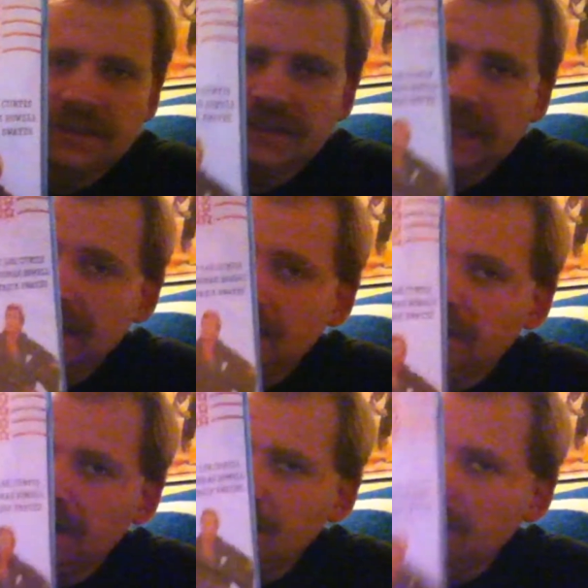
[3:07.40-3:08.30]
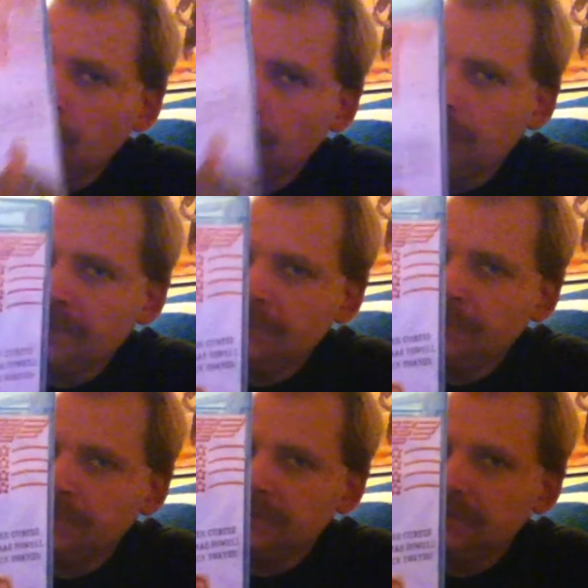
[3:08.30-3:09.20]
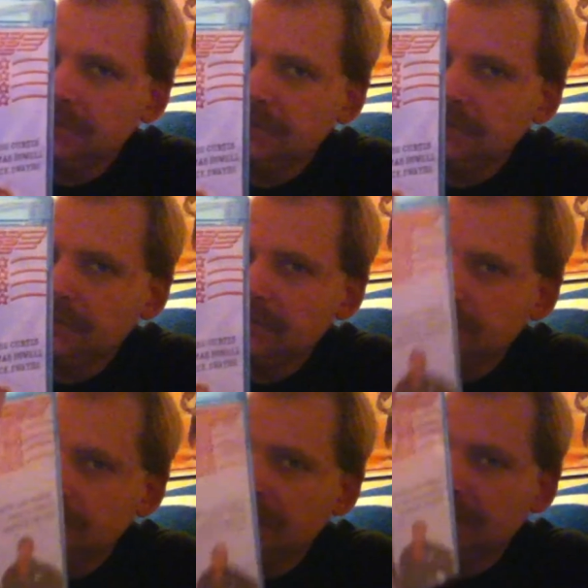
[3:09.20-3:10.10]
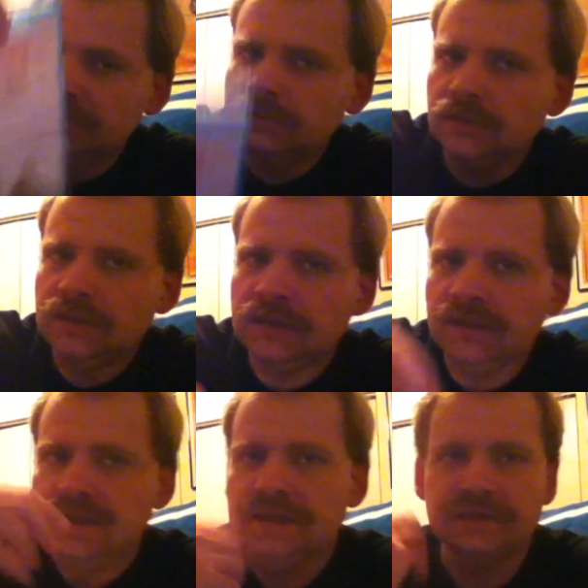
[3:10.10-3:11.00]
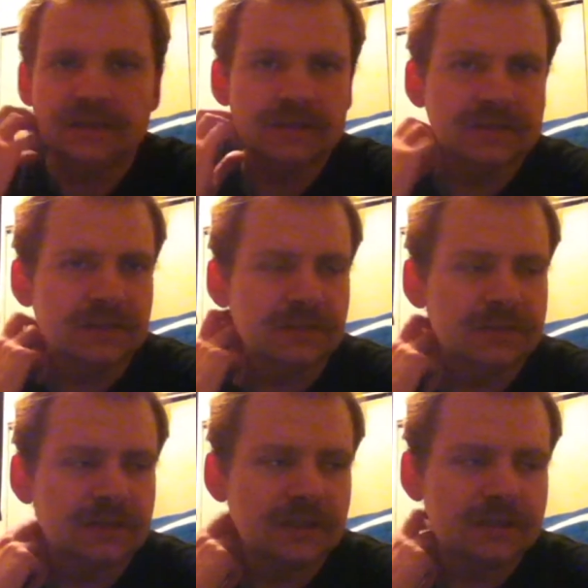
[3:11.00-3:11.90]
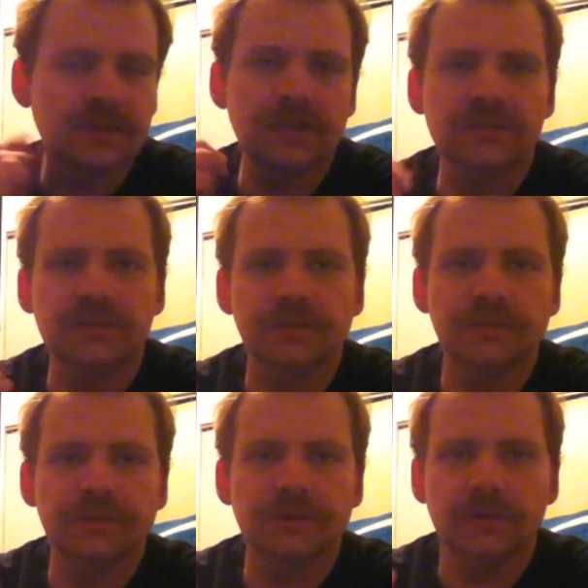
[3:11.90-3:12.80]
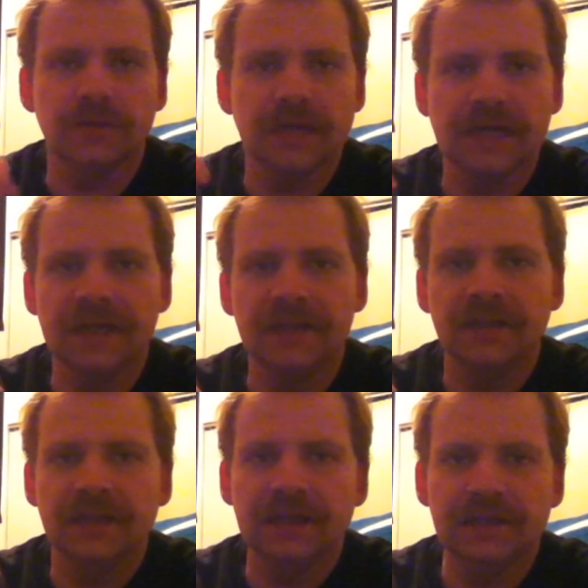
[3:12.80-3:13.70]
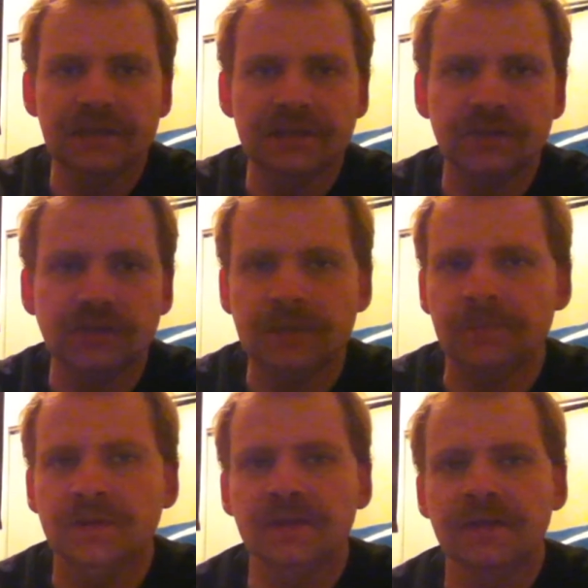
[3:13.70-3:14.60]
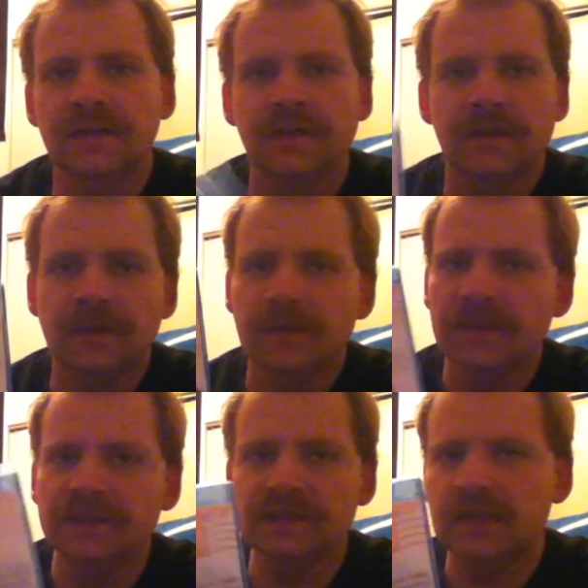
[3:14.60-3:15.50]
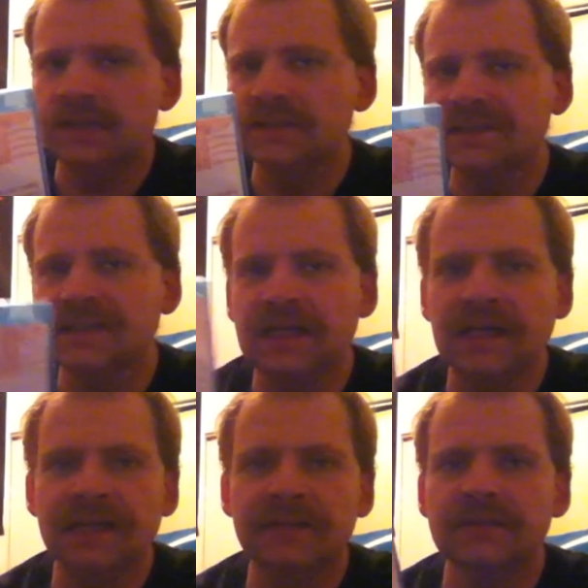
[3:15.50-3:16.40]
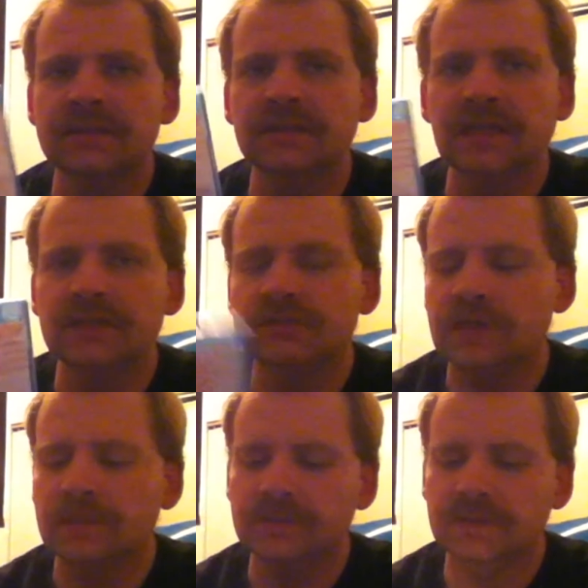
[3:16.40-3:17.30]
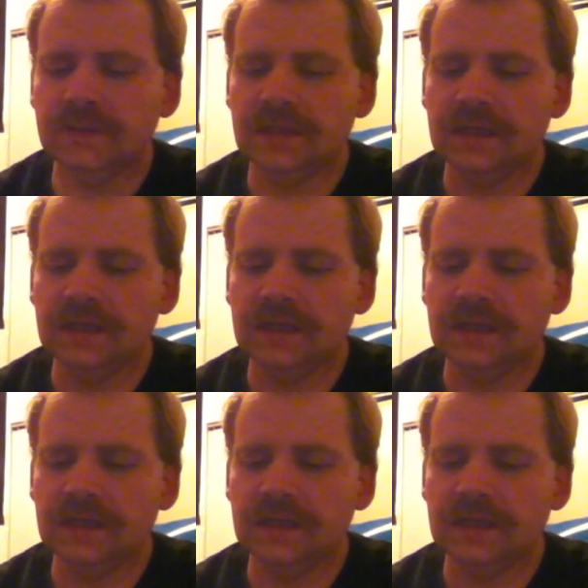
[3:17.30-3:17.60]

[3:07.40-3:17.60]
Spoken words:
Now, I will pay for this. You know how a lot of times Amazon starts their pre-order high and then they drop it. They started this high and did not drop it.